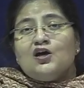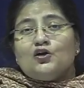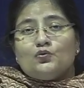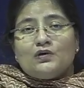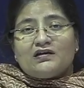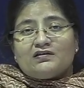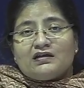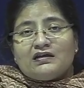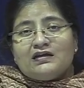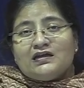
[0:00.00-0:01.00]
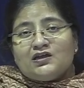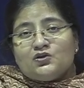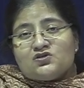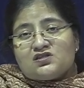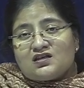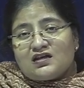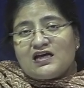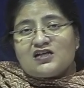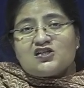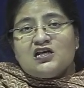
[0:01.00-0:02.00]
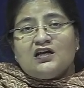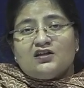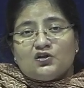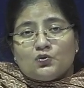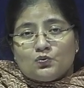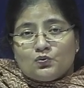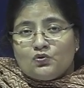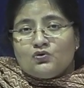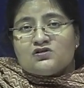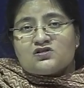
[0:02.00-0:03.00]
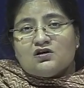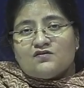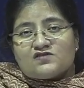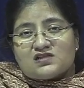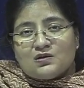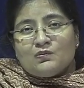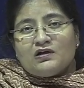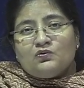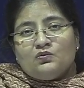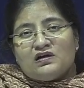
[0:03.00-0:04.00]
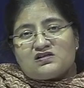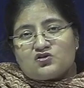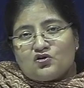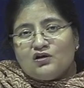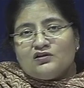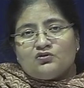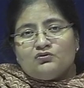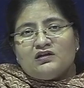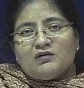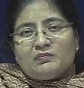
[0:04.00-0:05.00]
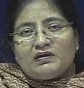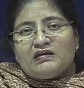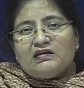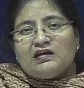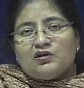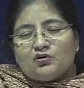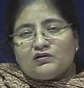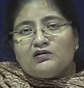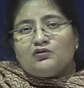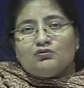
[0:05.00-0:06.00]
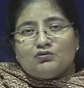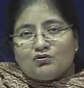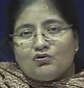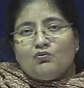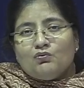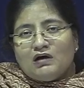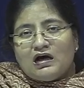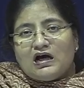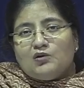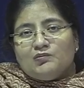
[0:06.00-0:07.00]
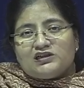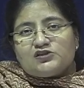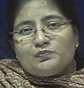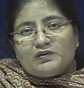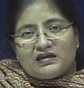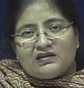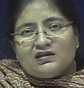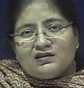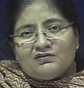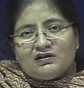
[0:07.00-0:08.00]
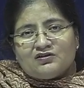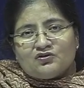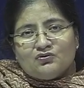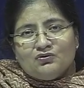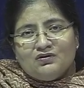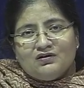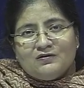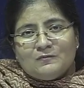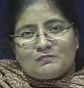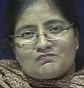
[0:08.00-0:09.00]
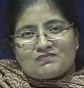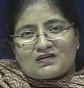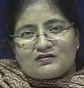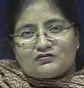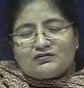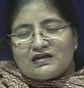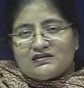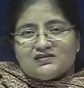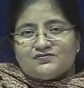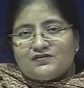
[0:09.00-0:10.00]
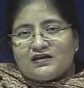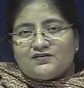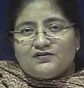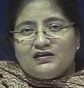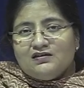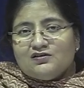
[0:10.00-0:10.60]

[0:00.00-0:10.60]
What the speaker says: Do I really need to scratch the wounds of someone who has gone through that pain in order to know how much pain they went through? So that is where we